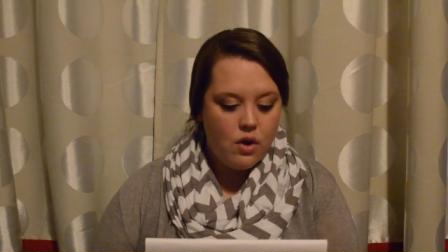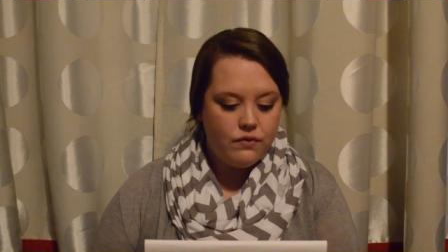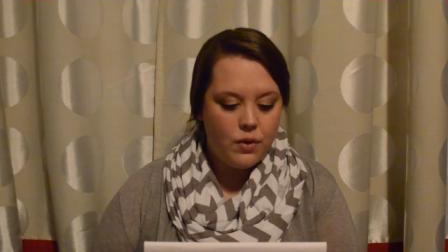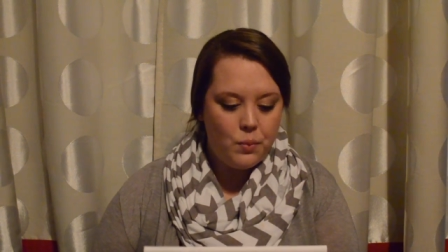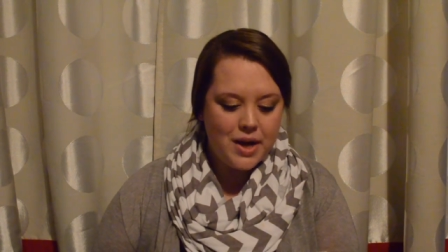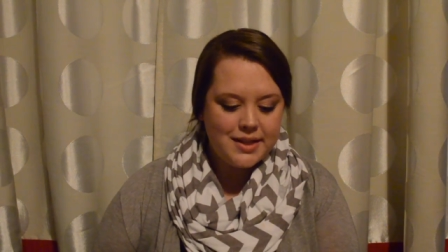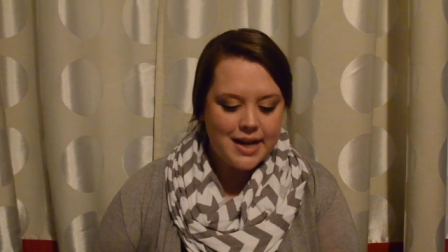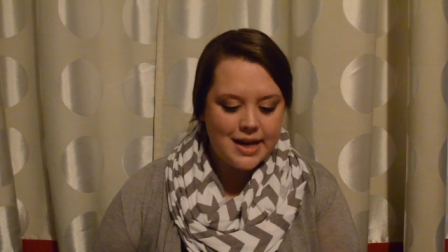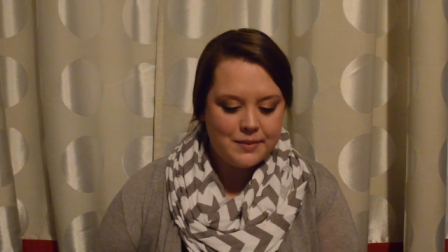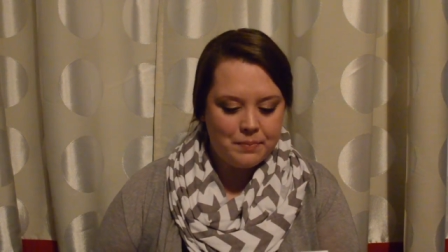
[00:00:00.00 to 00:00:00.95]
For
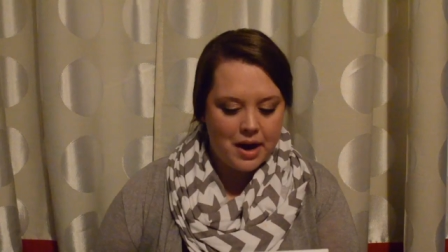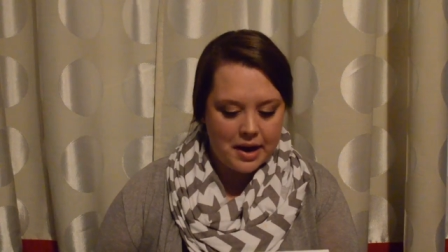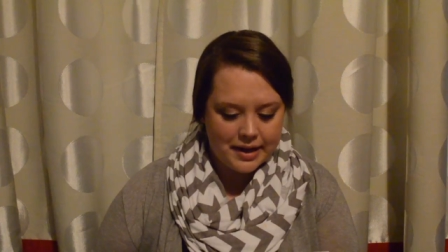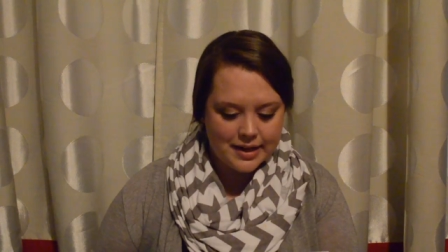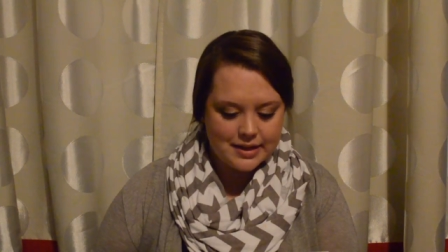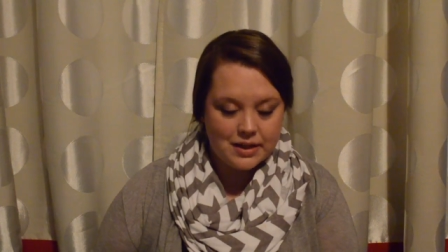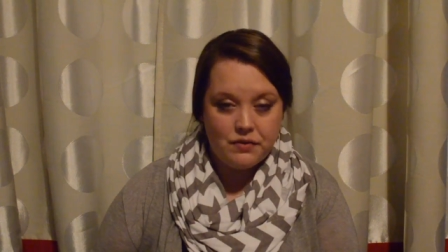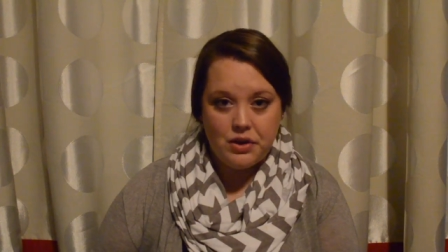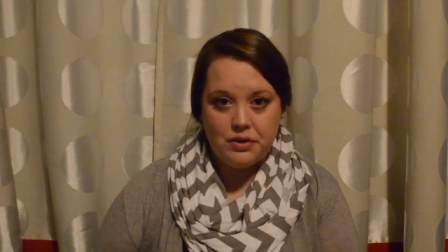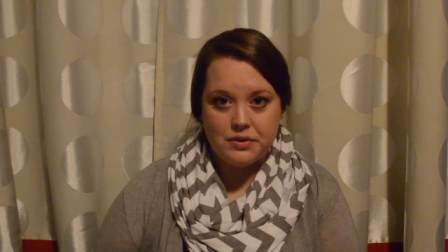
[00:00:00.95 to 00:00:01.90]
one-size pockets,
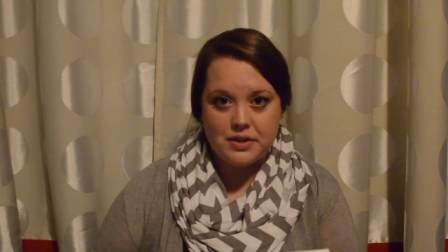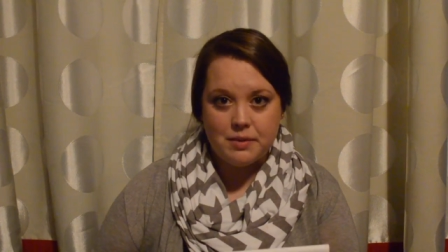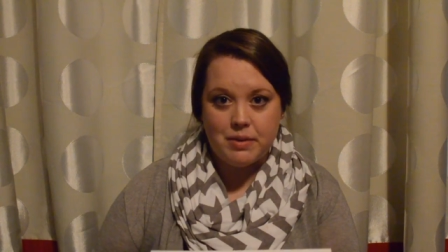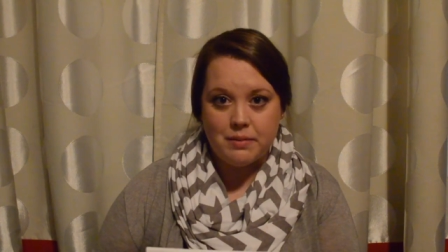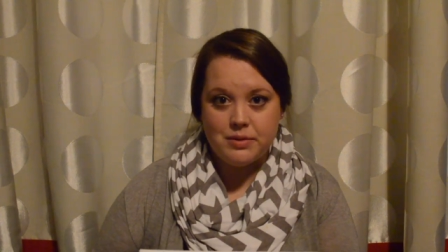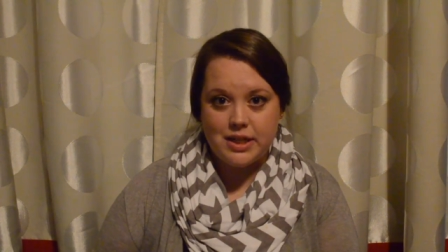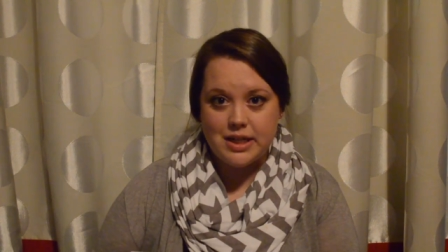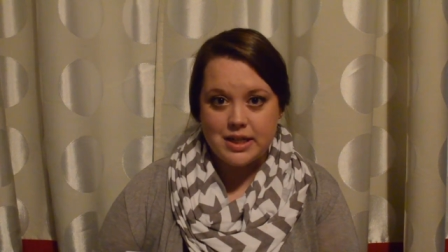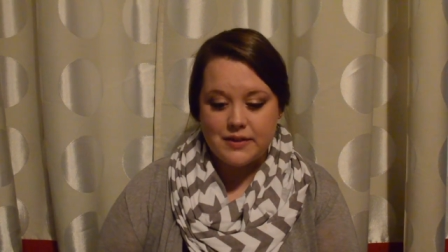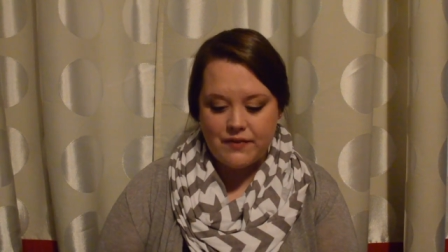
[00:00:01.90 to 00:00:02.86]
if you use the Bum
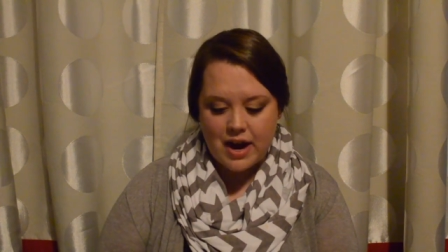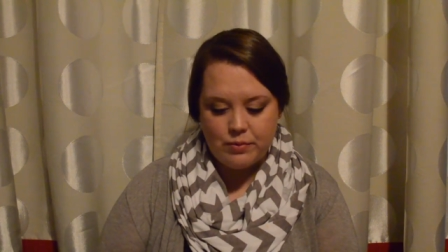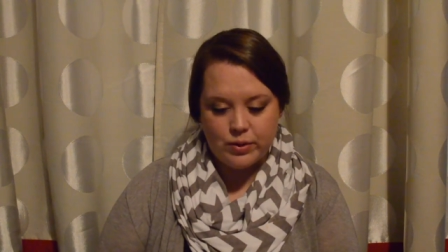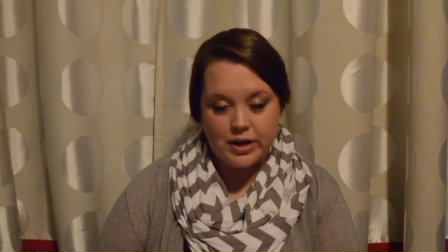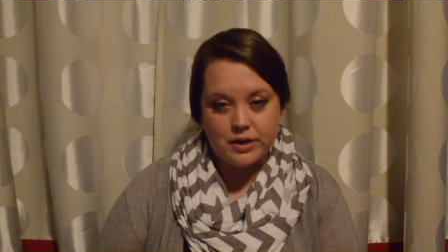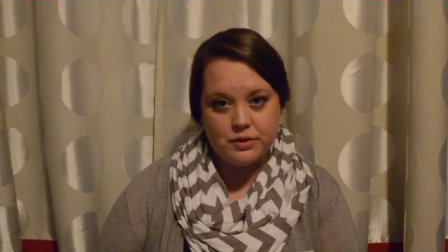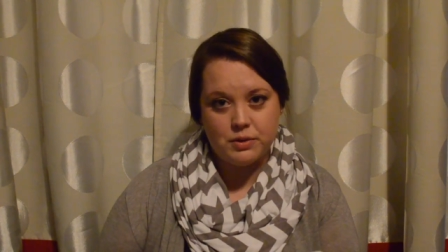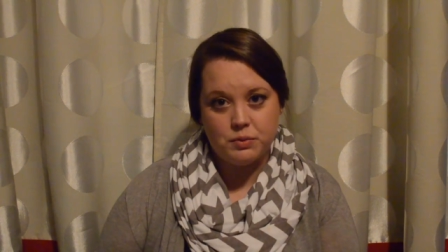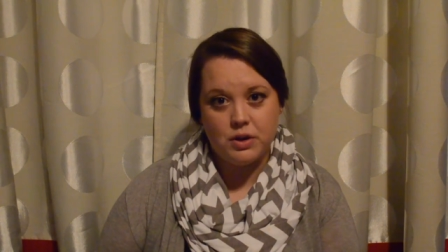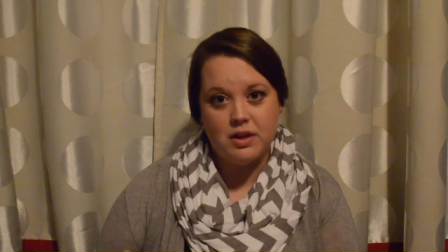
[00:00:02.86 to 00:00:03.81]
Genius 5.0s,
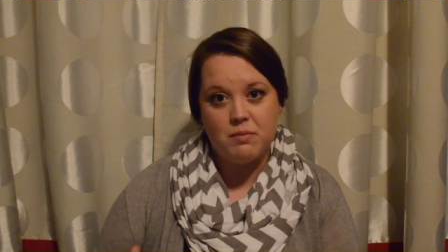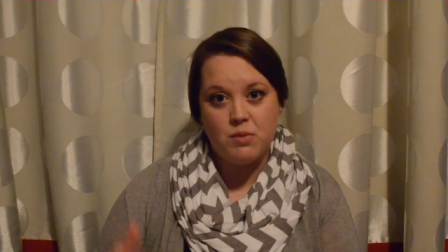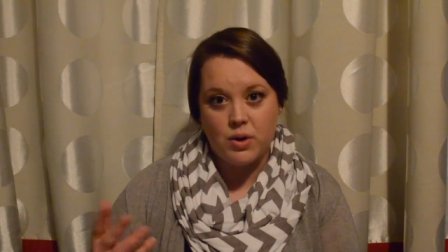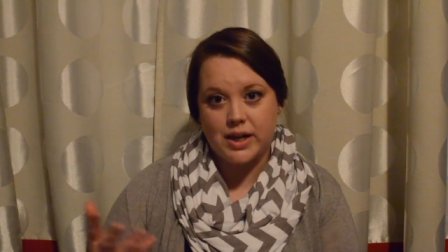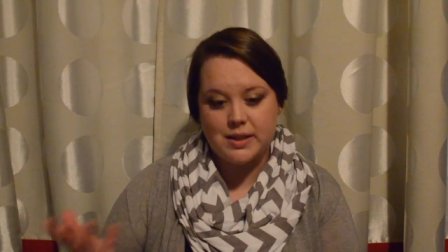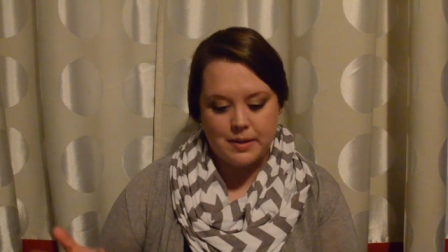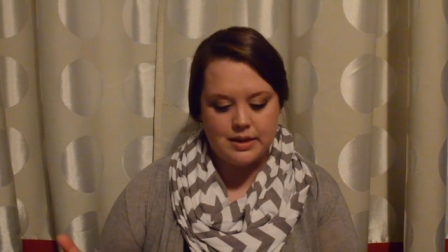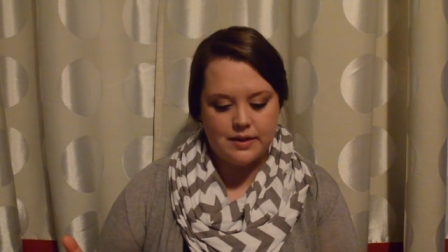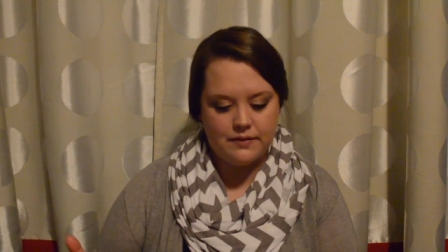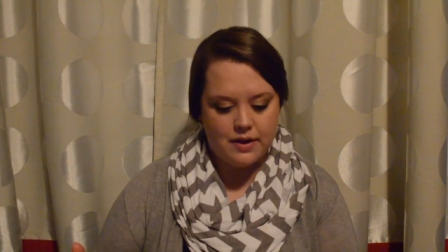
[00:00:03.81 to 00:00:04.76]
which were the more
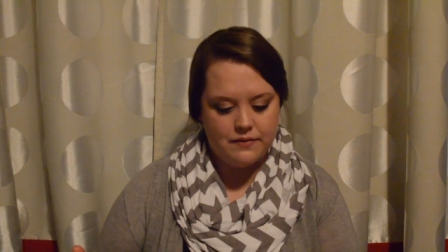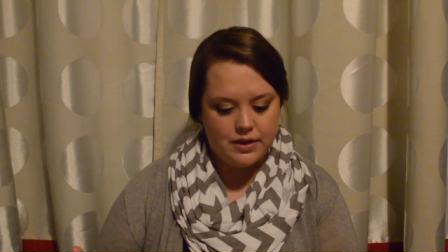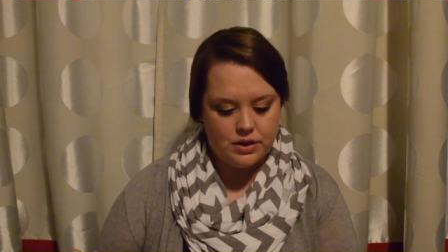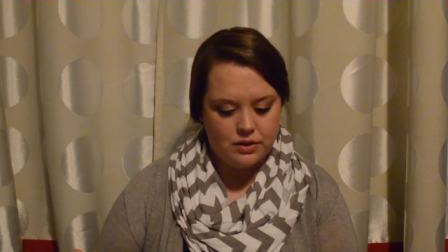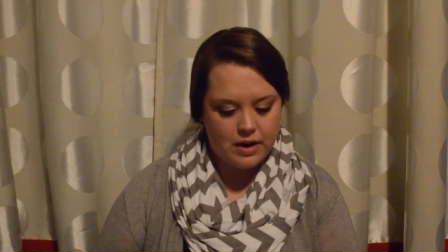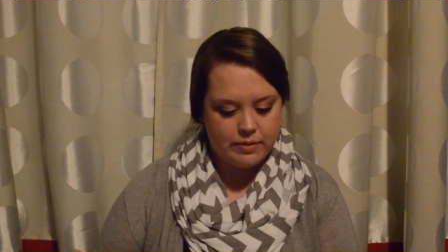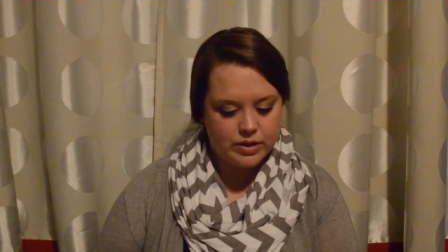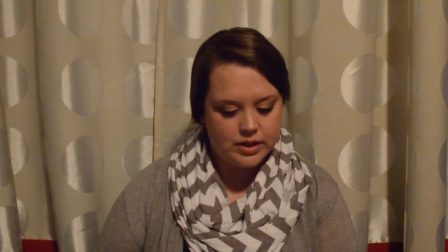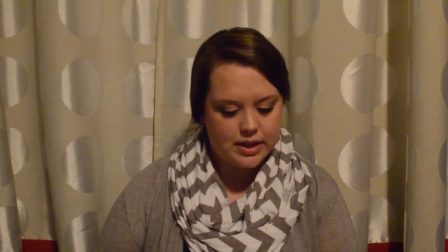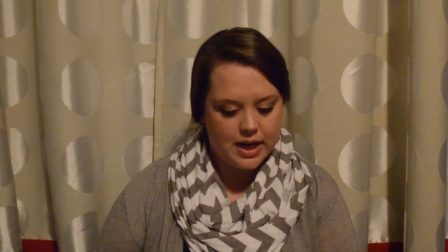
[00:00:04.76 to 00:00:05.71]
expensive of the two
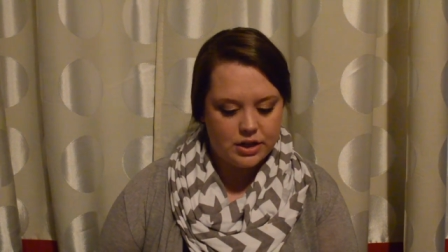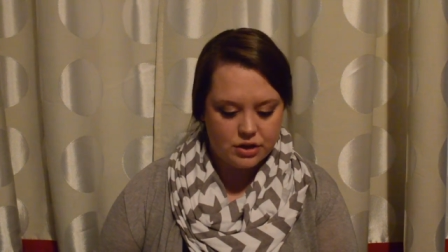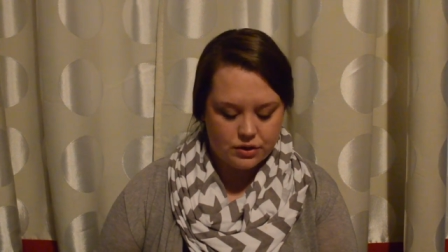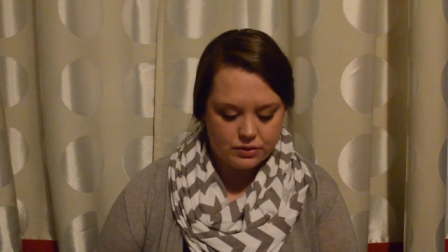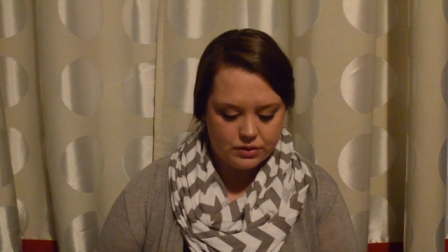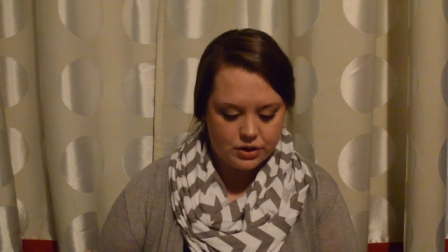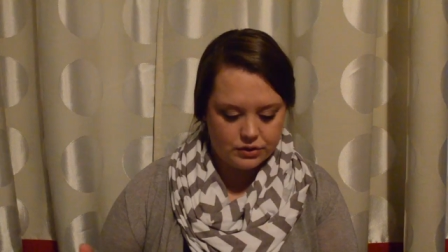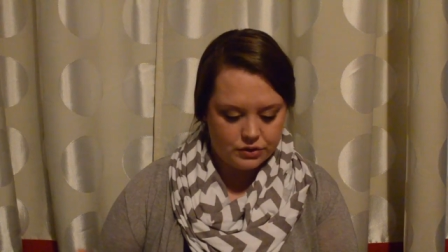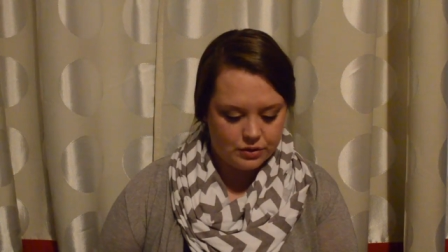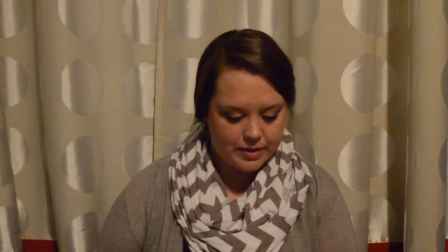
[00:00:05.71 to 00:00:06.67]
options that I've to
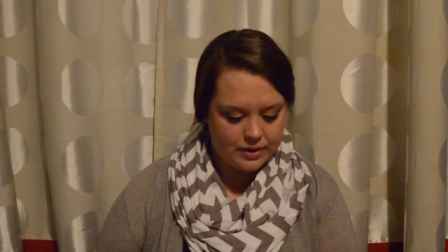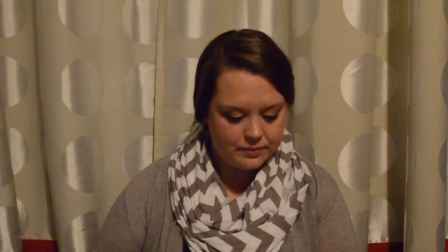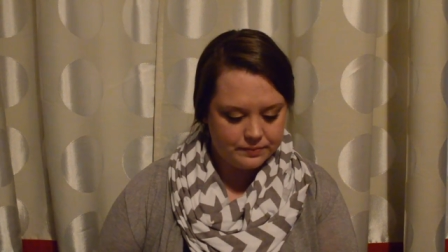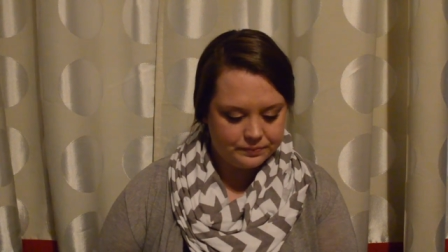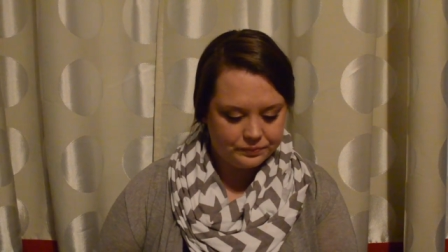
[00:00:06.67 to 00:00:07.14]
told you about,